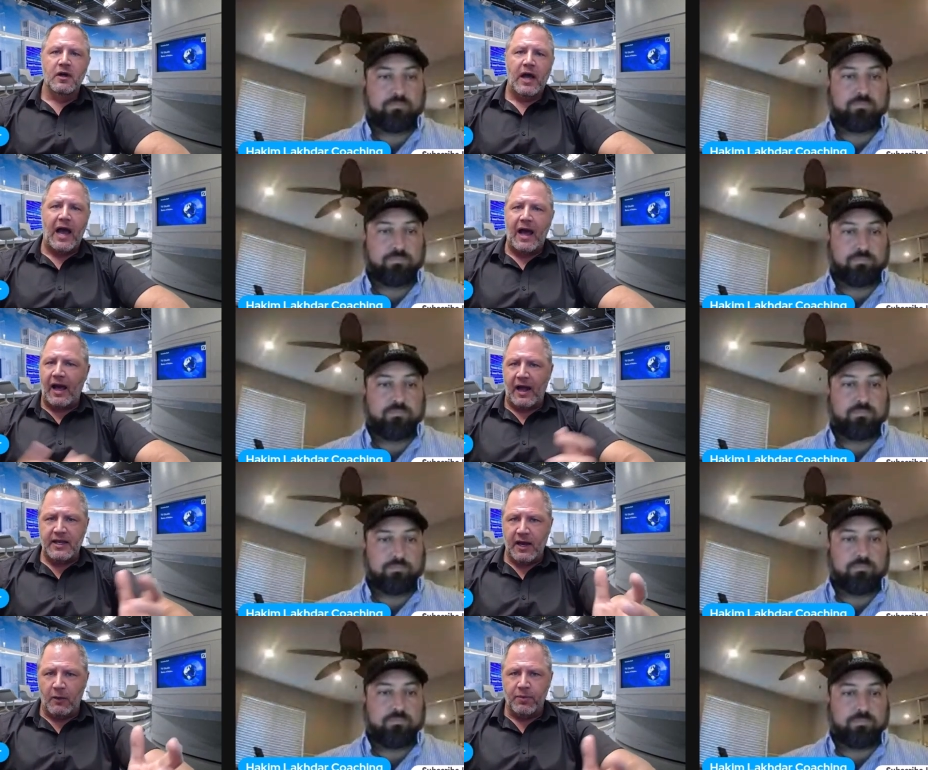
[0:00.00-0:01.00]
Speaker 1: How, how do you
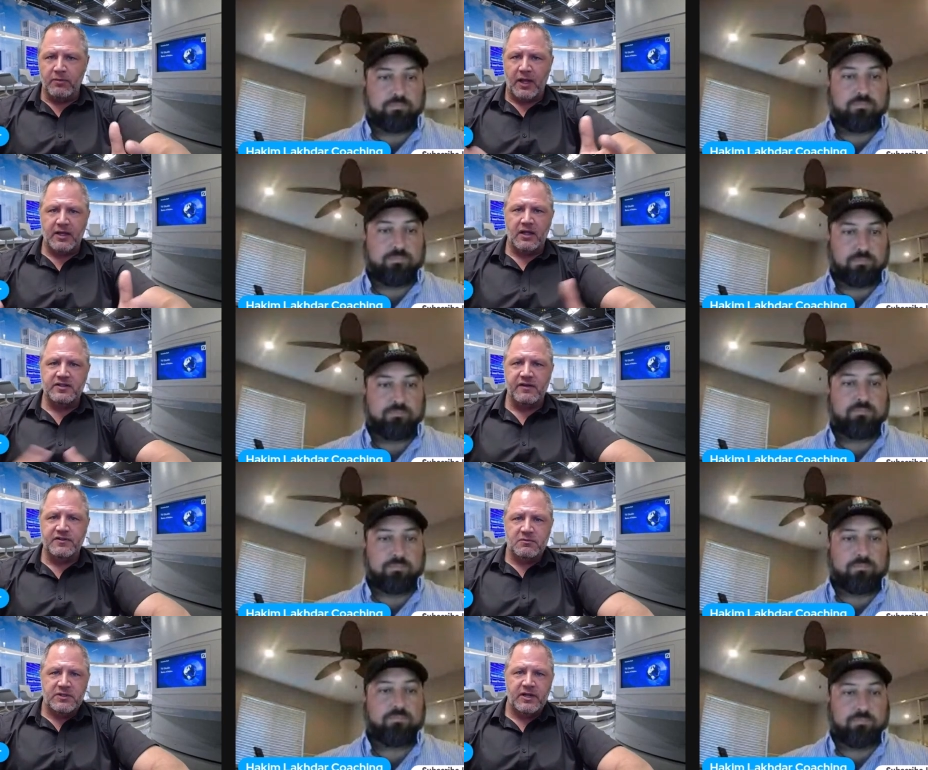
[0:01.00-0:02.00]
help them? Like, let's give
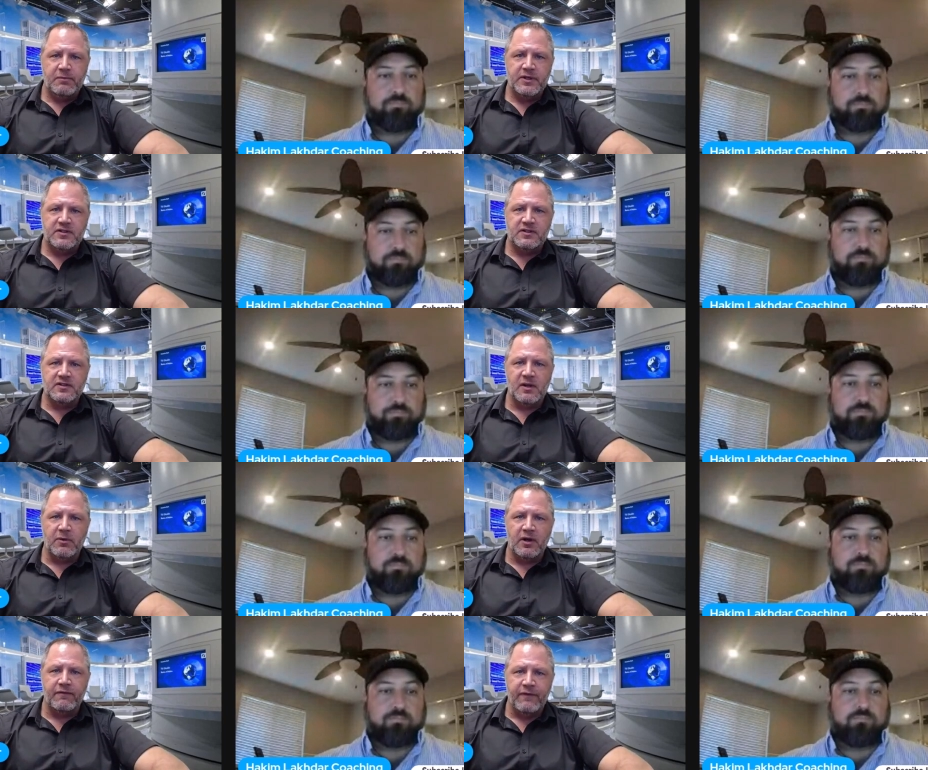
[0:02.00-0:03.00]
some tidbits to someone
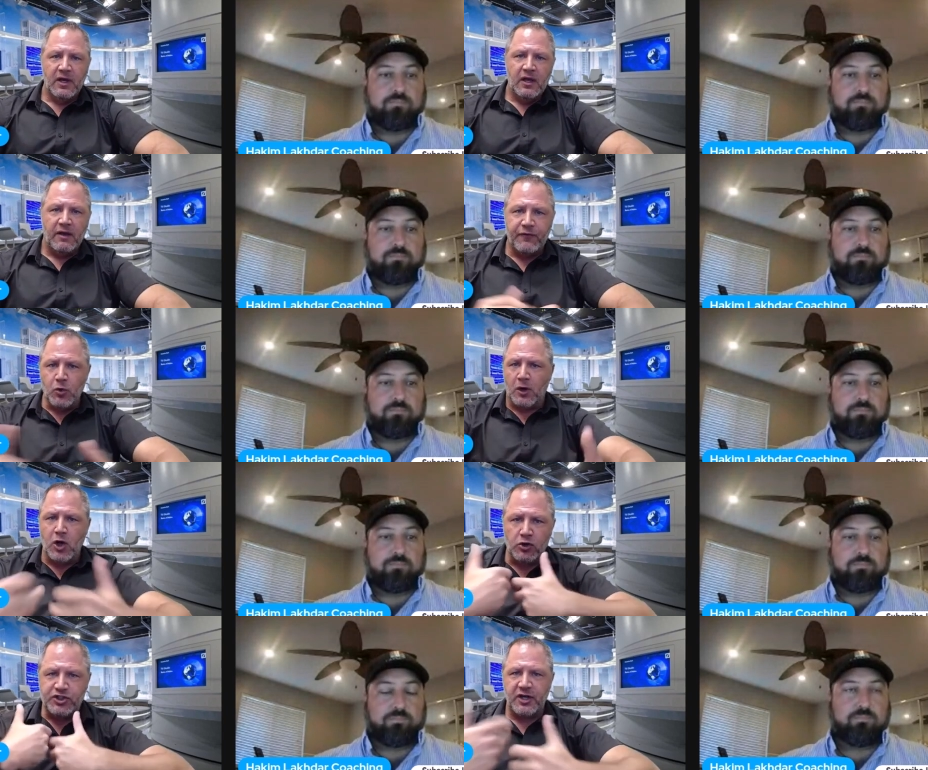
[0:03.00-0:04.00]
if if you were
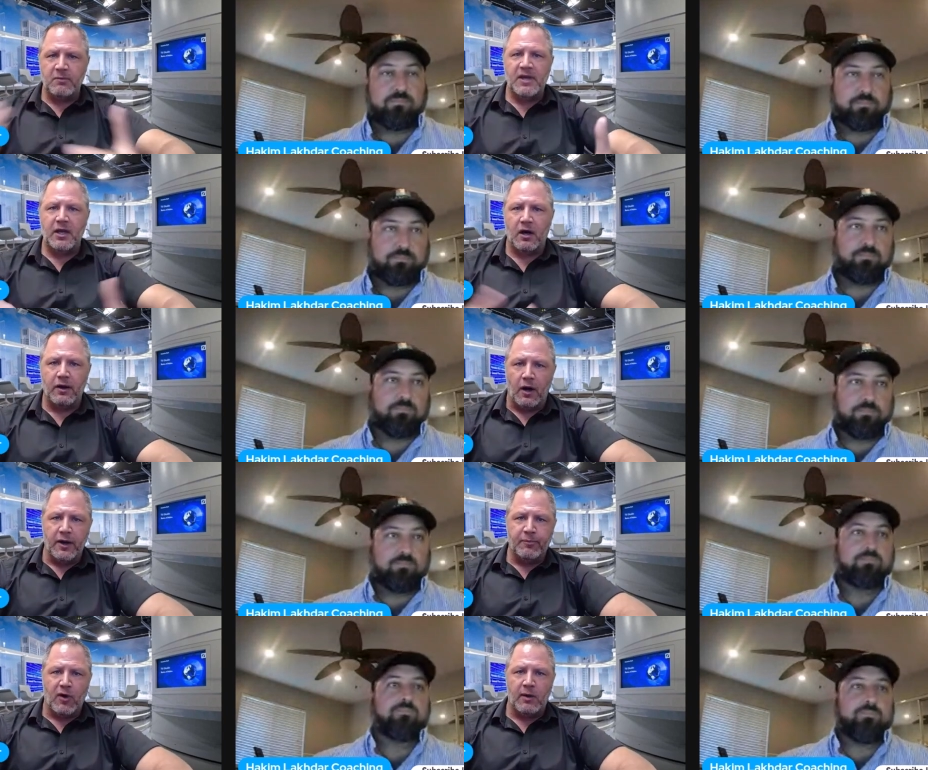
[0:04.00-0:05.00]
coaching me on on
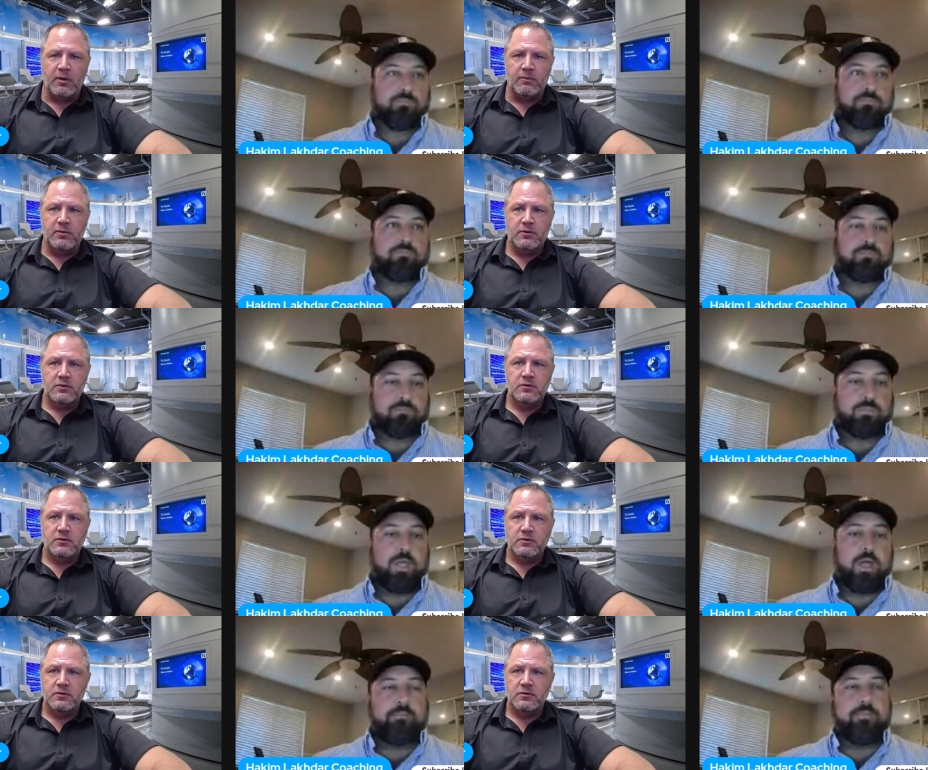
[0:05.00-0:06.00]
a problem.
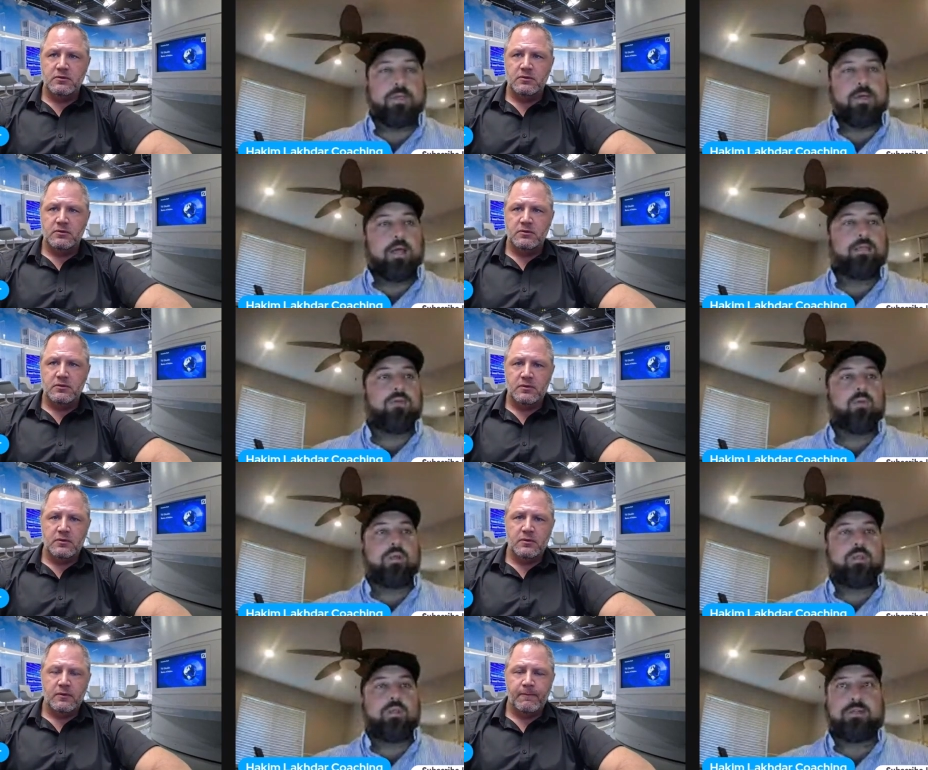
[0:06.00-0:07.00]
Speaker 2: Yeah. I think
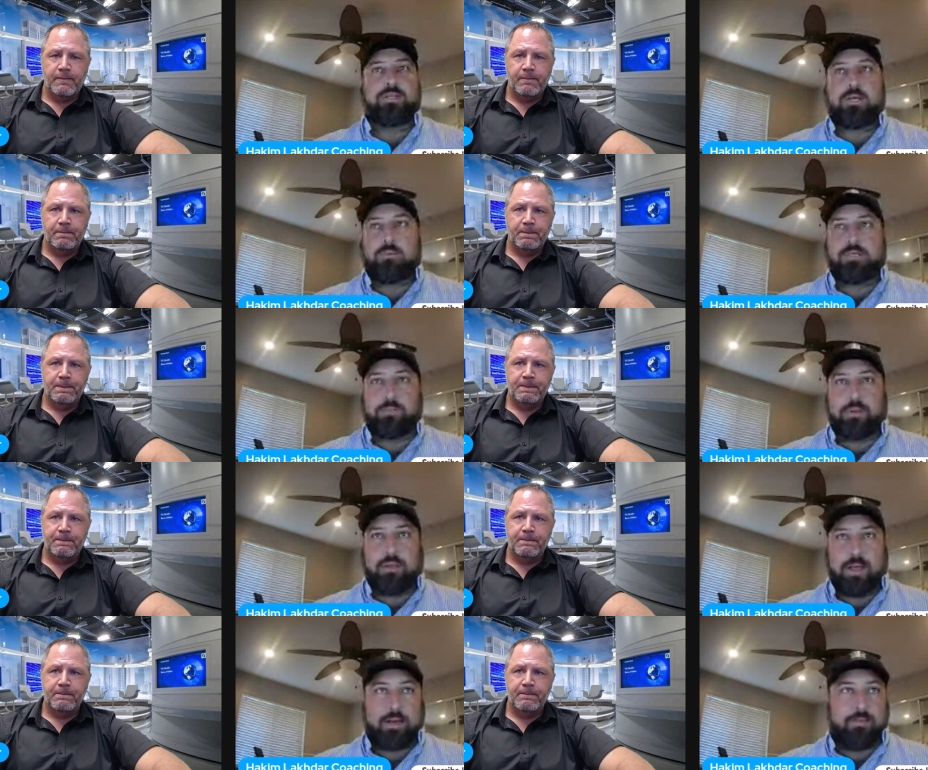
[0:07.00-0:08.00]
one of the things that comes up a
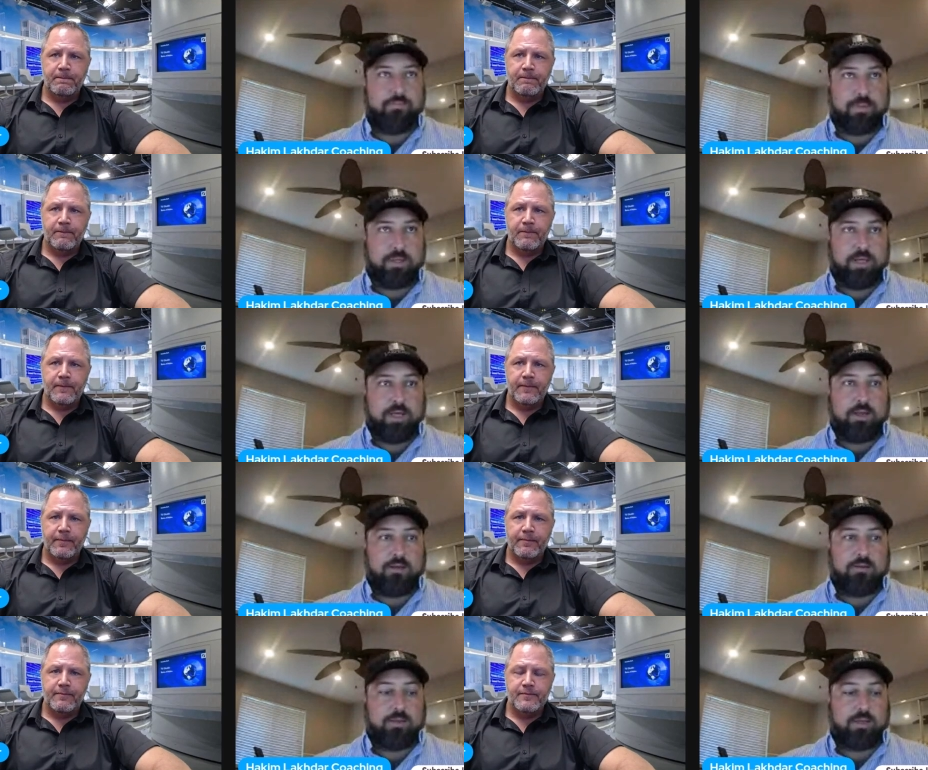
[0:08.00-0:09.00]
lot,
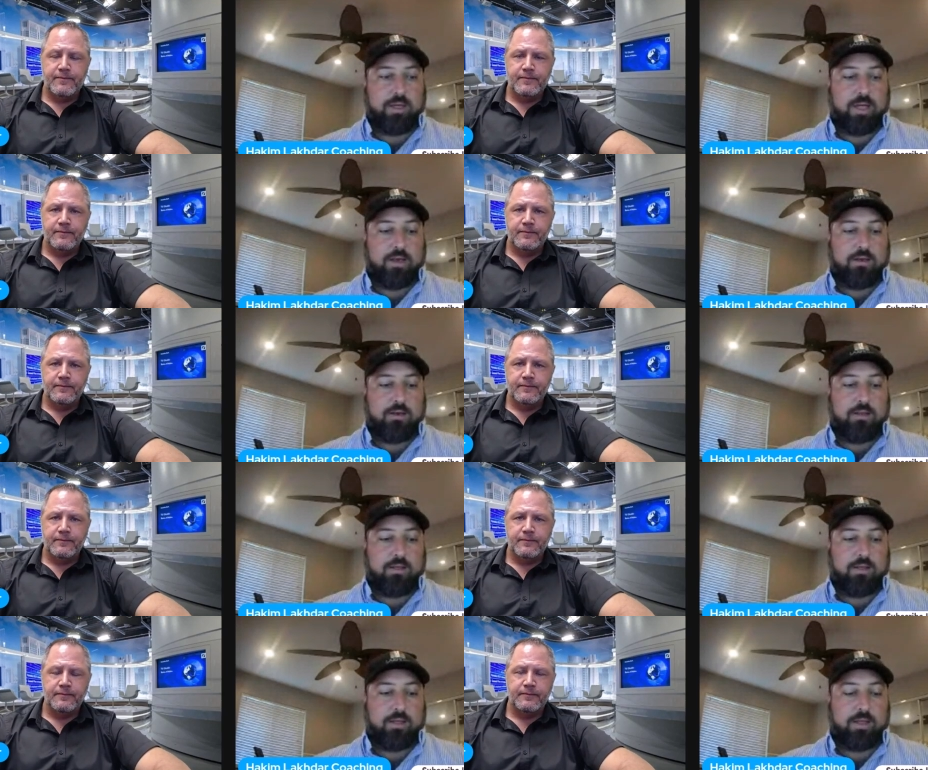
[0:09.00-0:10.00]
and and
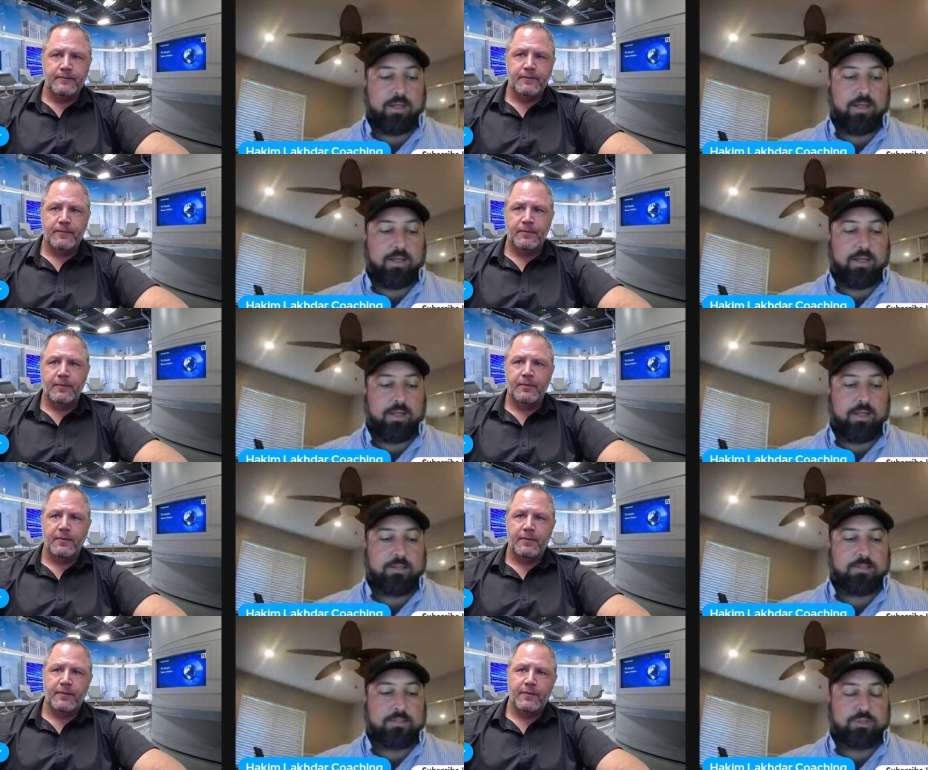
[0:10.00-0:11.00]
it
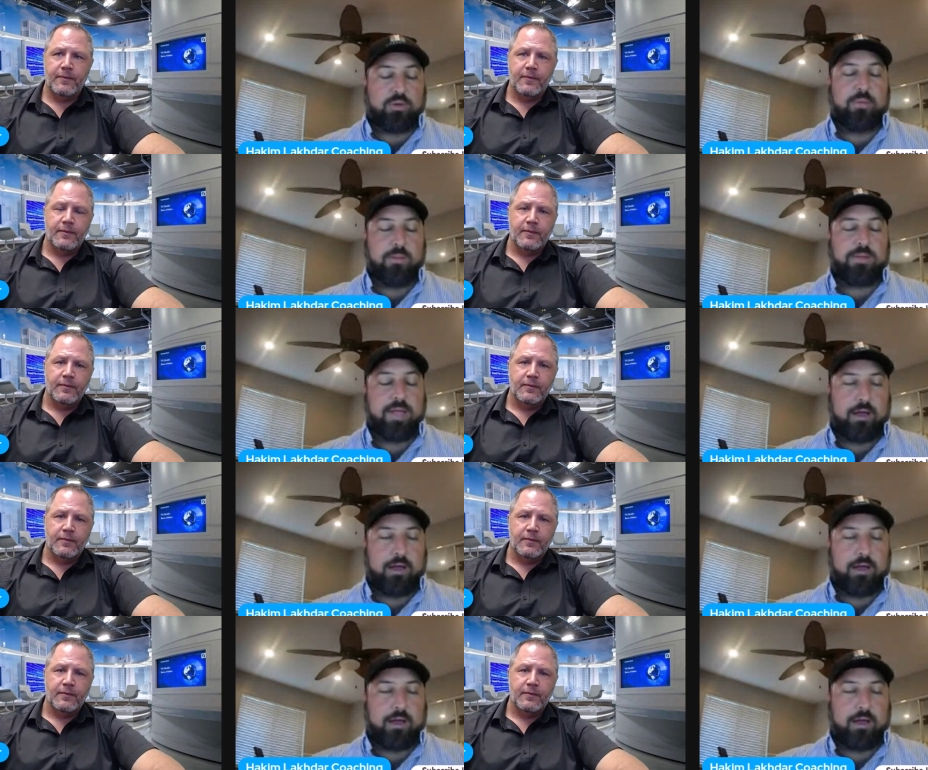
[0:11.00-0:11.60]
it's sort of maybe